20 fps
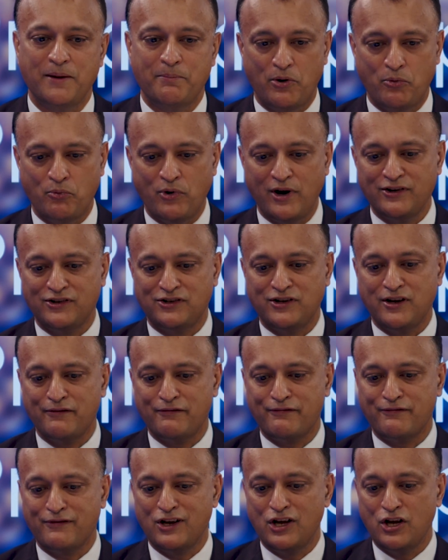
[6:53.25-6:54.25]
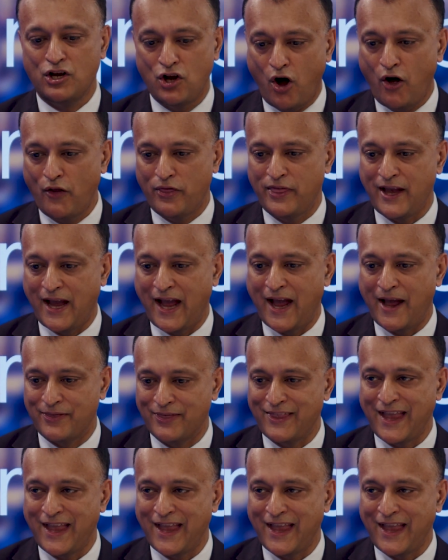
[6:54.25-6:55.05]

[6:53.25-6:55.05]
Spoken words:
But once you've got that,